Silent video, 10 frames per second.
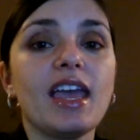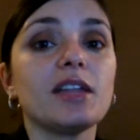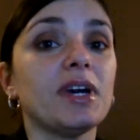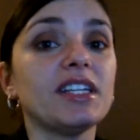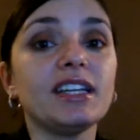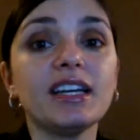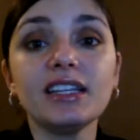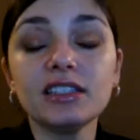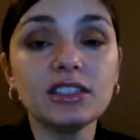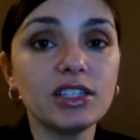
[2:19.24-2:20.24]
And by
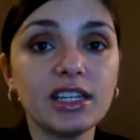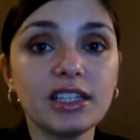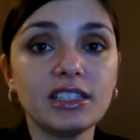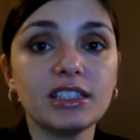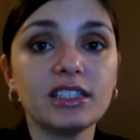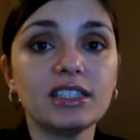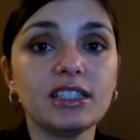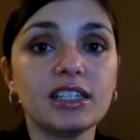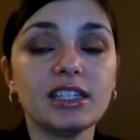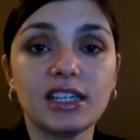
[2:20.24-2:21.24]
tying it together
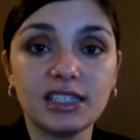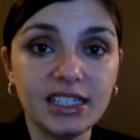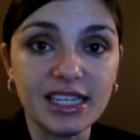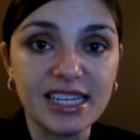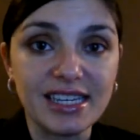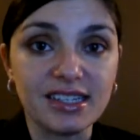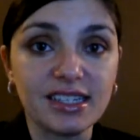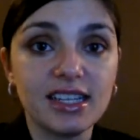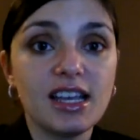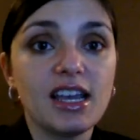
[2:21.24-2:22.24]
at the end,